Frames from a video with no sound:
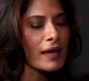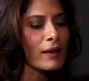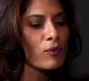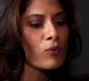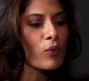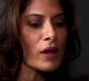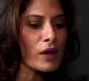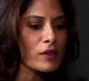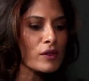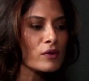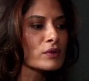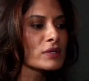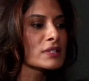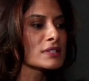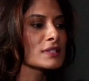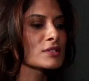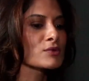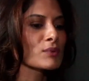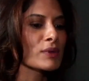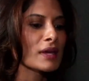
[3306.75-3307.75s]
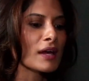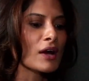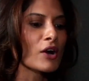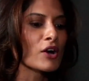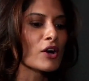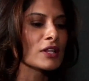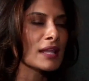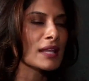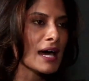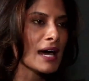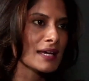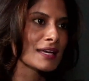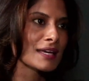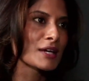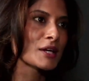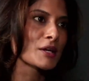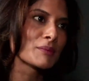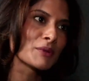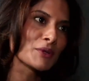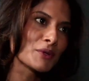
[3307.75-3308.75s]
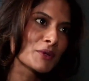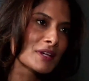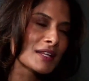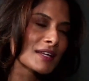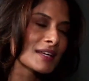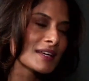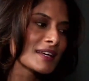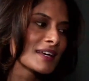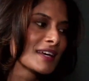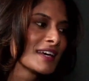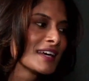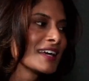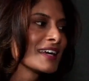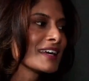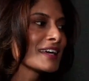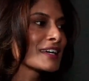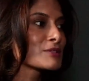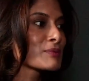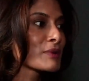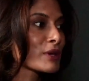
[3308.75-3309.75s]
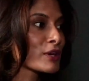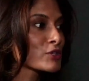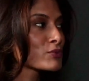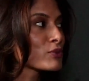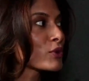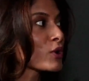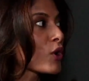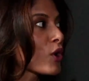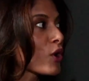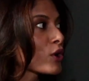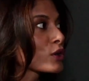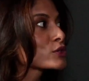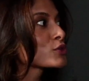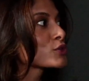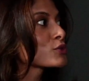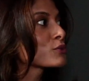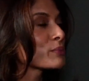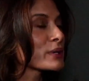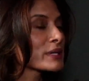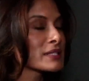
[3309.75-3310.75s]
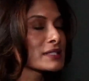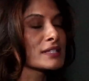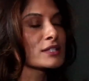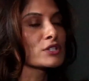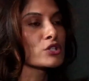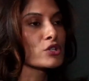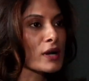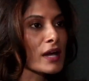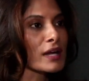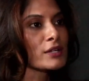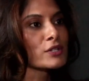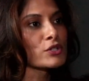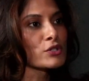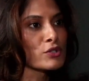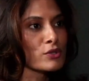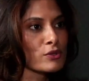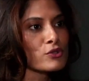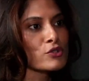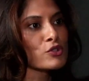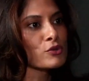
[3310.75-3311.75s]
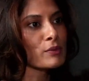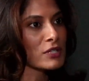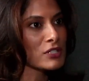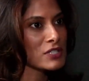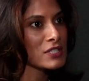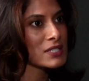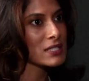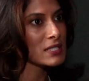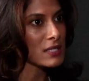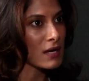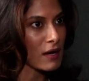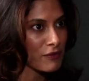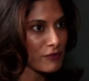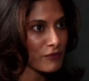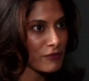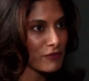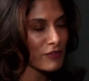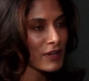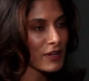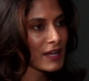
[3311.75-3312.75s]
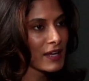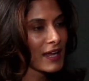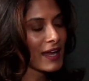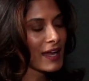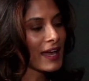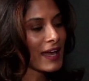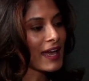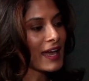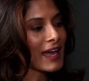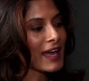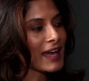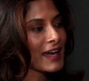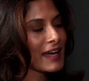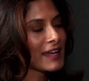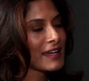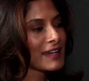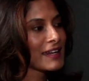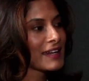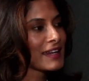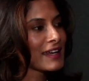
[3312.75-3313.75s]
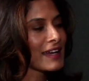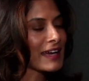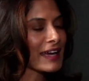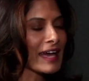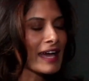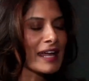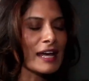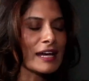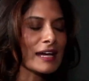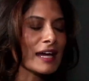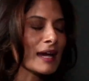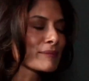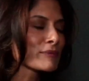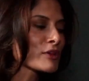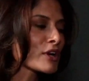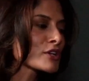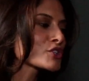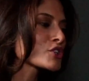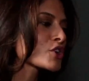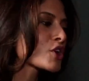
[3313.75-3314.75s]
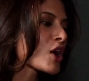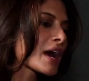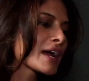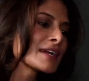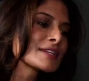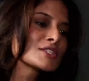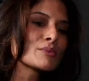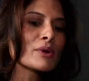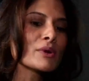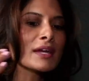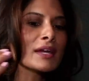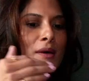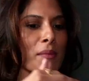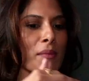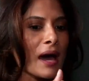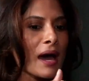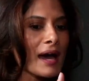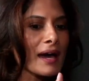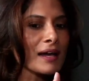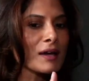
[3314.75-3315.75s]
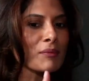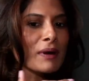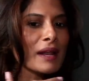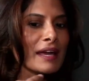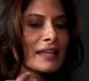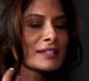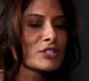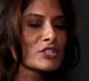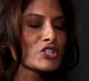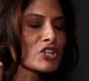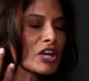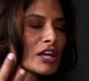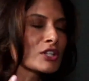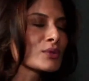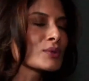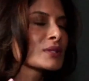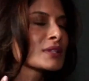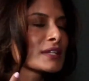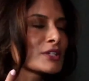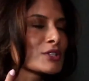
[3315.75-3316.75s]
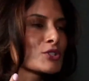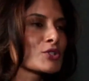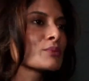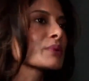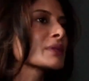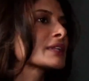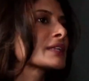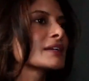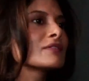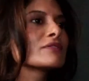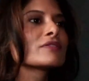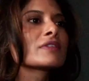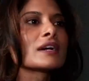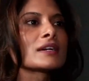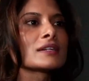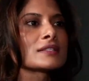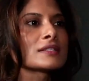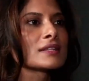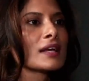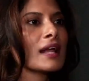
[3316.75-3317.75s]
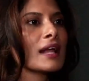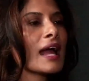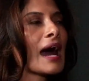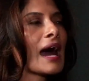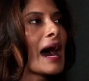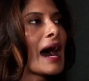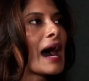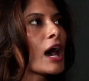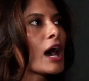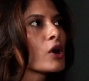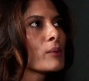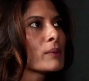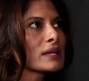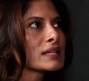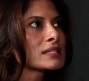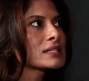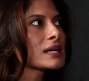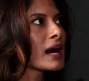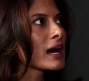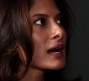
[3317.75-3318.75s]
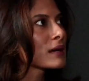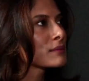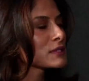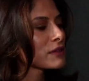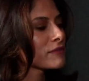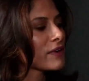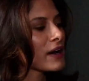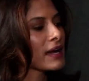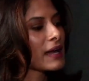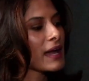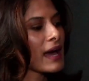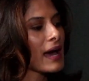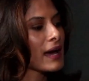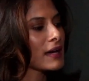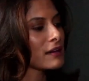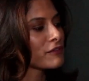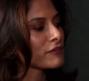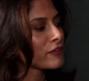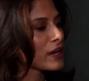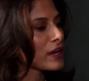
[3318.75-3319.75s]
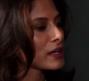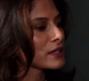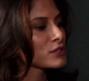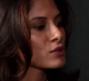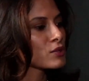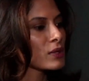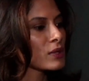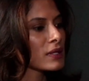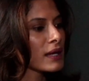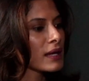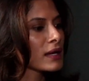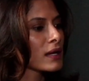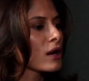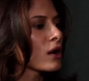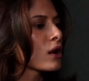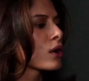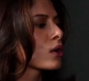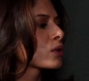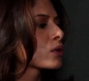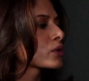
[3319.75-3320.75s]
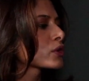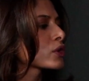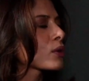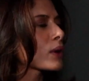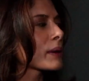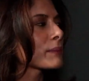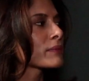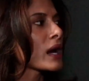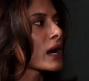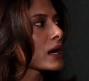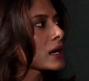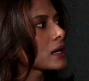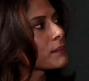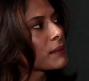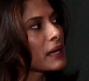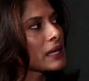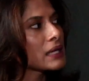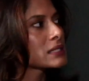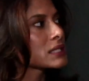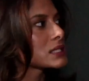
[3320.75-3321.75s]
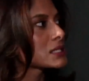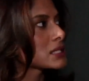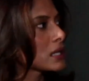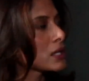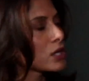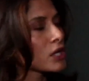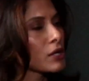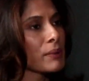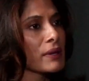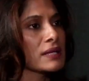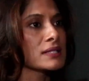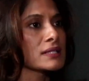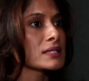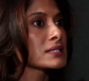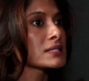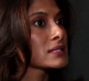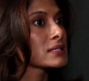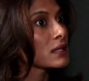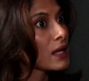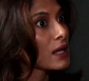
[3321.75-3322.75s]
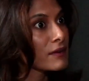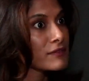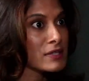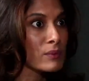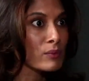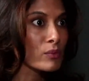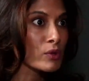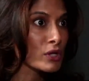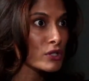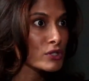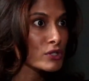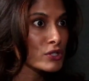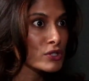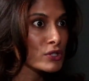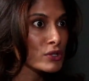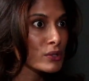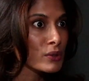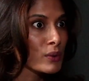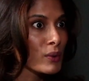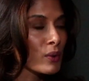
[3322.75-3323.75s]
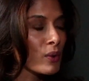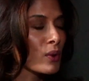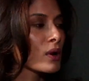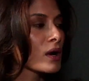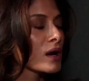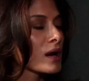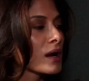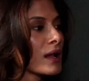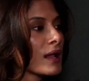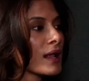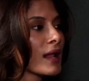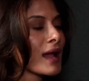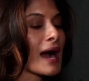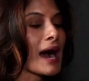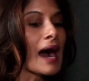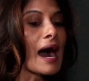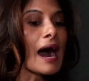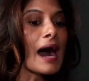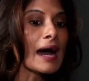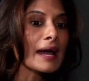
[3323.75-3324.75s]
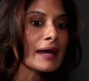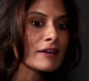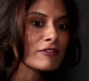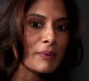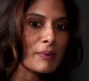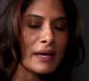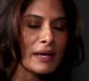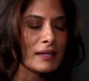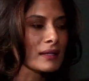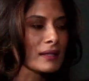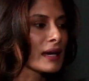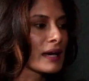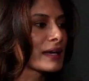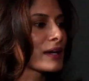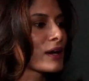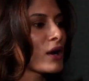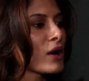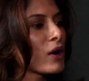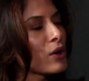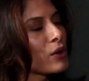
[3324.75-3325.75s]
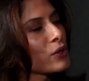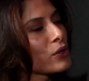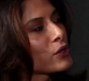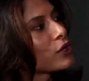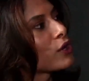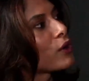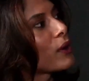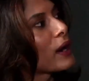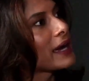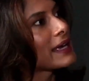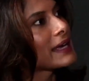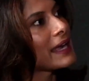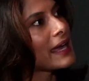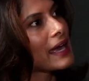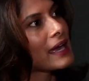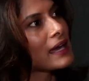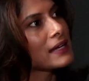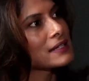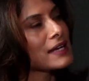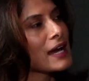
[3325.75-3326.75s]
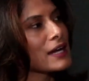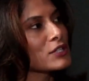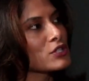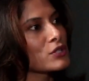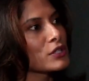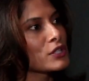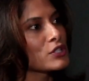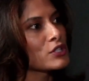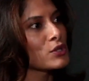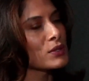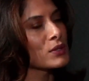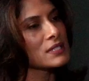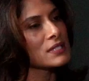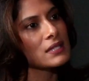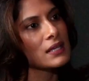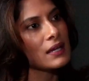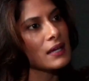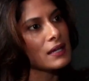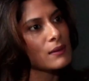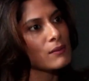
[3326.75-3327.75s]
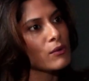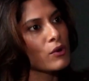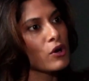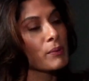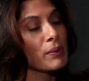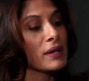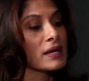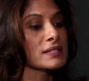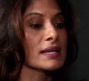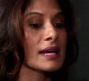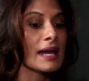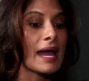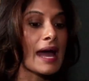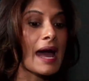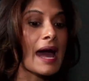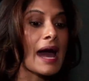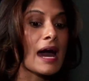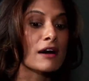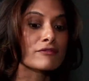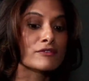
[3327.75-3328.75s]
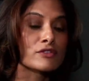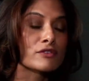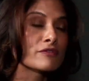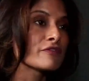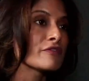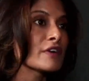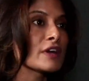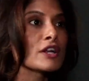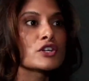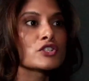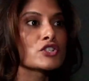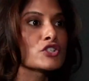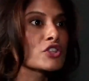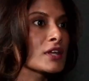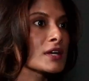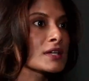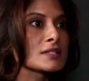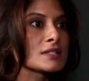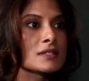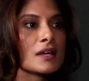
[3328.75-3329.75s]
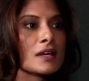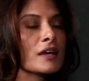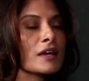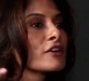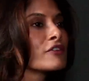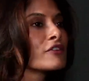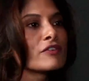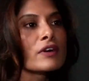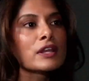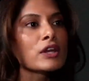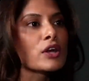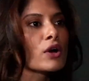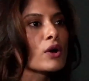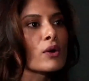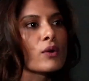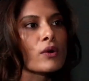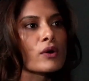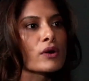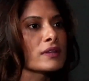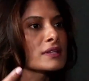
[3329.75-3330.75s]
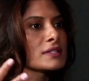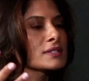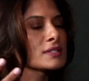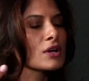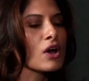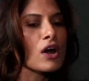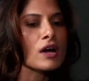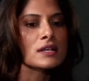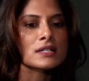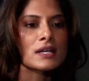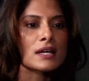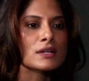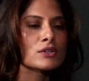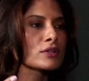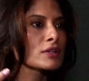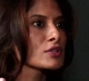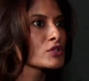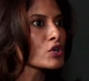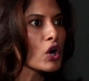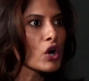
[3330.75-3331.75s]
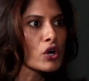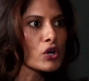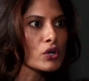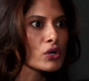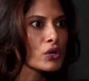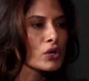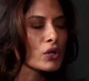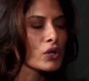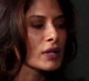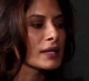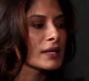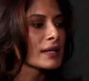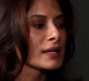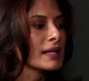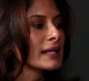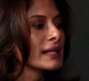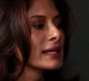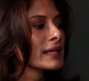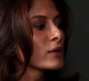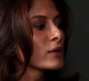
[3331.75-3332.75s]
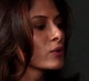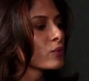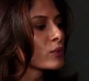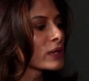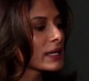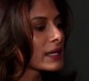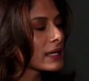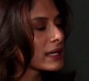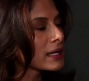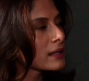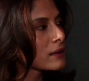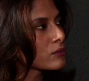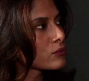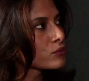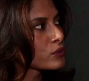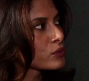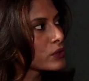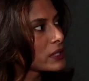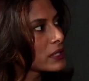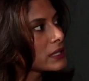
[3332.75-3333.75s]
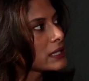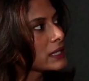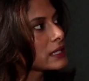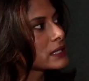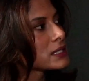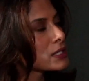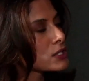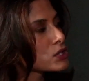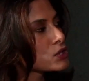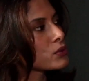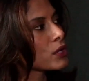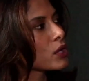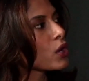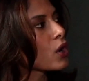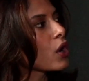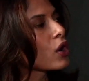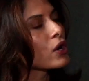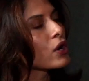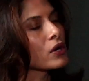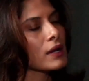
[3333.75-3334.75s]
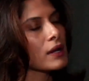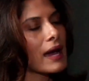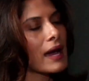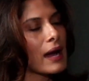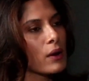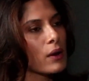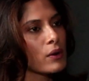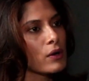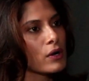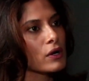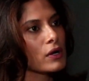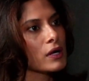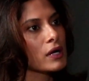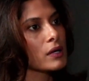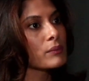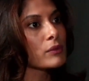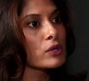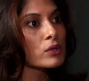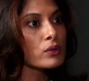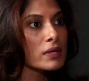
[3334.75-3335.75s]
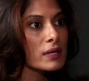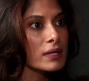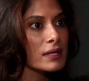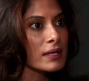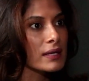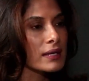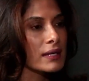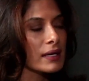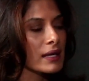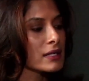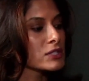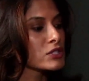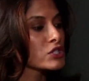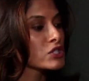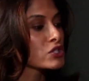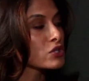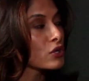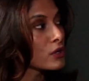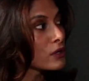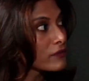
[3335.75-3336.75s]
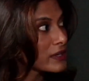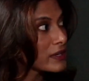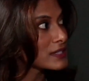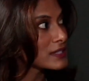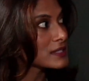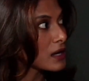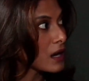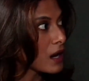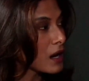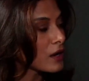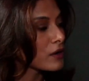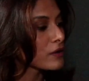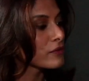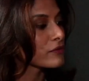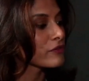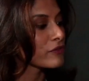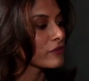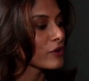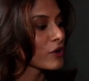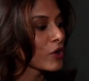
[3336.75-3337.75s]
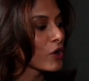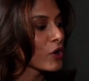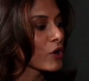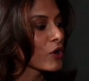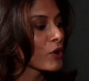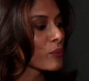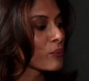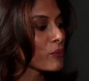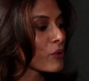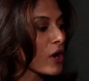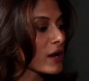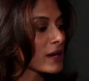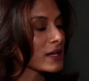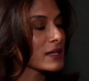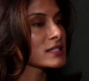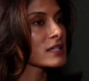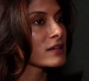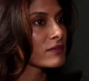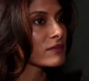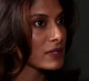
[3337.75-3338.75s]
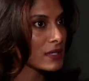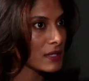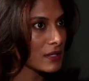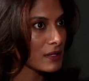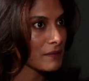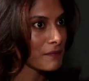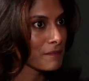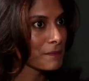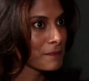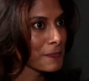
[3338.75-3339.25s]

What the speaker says: And one of the reasons we are lacking community is because we're all too busy trying to do too much stuff. And again, I'm not trying to bring it back, but I genuinely do believe this. How many times have I had friends who are like, oh, you know, I'm not going to make it to dinner because I still have some work to do. Or I've been like, oh, you know, I can't actually do this thing anymore because I have to finish this video or this content or this article. And we can really disregard our community in service of productivity.